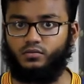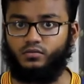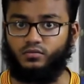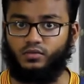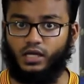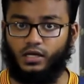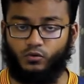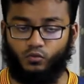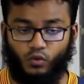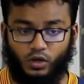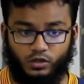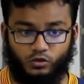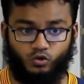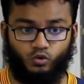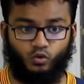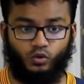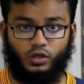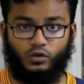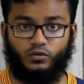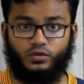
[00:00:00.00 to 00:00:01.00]
that want
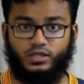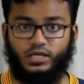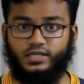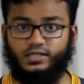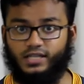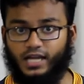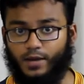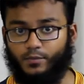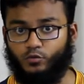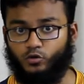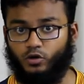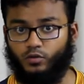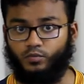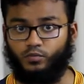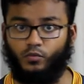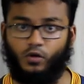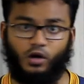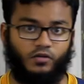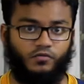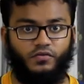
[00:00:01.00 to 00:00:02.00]
to use his
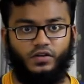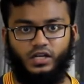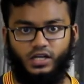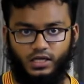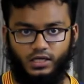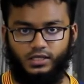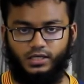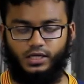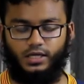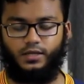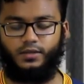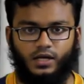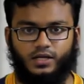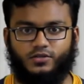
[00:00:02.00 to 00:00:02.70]
laptop conveniently.